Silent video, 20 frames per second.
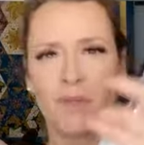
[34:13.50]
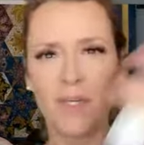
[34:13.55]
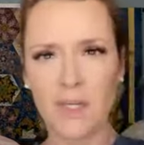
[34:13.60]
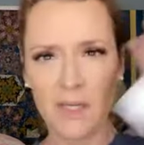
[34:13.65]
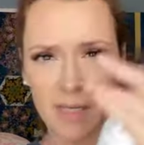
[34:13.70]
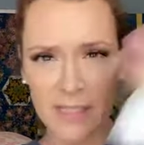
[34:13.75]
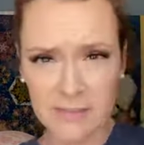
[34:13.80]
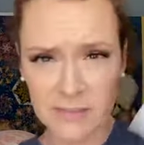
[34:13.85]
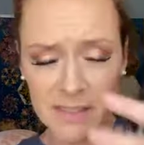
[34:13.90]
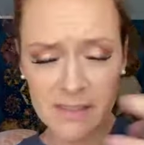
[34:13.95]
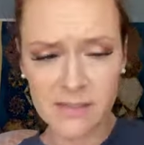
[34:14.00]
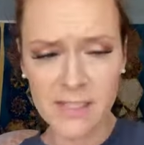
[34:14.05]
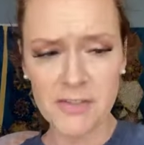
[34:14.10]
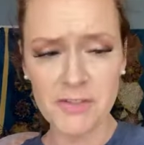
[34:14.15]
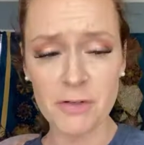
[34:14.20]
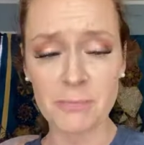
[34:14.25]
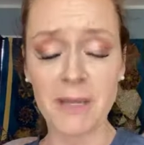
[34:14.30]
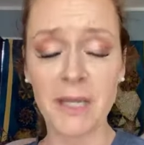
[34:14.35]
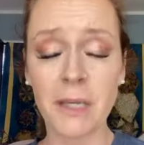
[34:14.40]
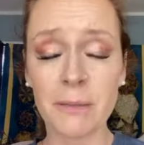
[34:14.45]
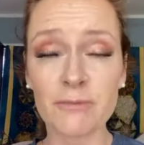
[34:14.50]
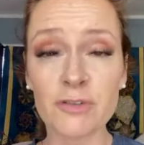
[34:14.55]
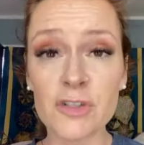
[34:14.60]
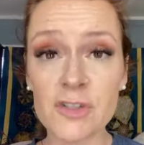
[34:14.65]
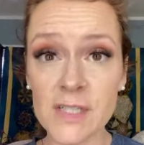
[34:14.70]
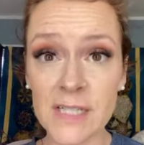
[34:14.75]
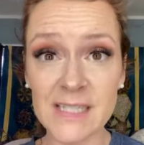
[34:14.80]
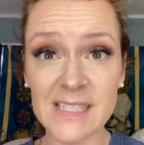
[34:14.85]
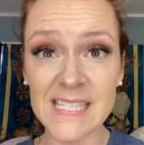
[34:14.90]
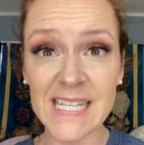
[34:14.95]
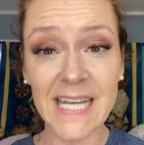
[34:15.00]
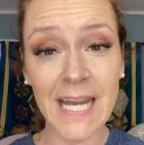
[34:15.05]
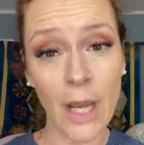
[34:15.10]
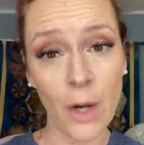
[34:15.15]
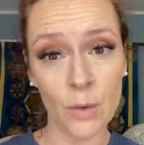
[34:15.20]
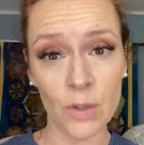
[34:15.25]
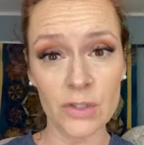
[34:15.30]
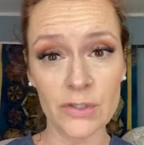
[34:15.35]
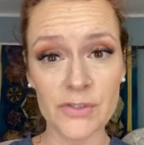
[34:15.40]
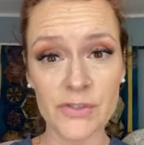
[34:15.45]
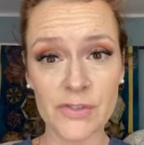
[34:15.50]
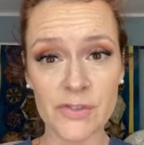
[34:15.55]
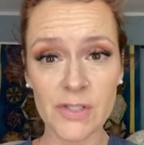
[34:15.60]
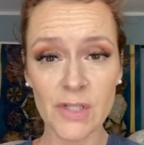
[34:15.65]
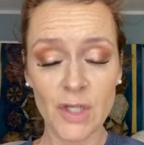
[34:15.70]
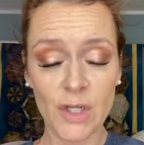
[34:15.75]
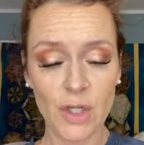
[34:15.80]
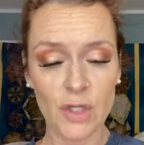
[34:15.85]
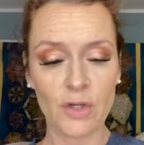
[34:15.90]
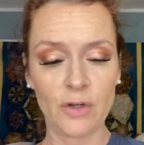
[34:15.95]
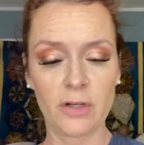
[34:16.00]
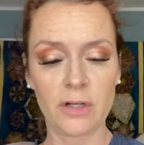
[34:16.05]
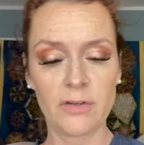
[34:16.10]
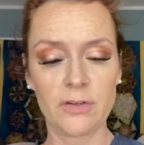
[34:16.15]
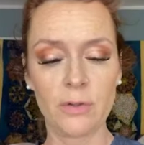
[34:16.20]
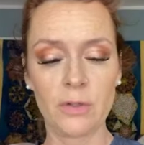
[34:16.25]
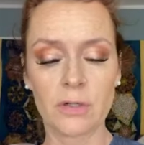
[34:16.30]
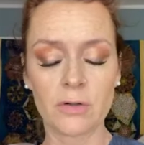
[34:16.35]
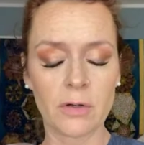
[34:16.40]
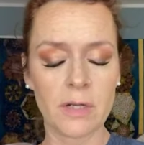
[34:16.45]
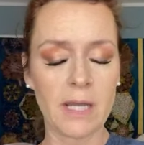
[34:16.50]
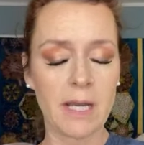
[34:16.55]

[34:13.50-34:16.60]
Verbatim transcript: And it's gonna set your makeup for 16 hours. You're gonna do a, an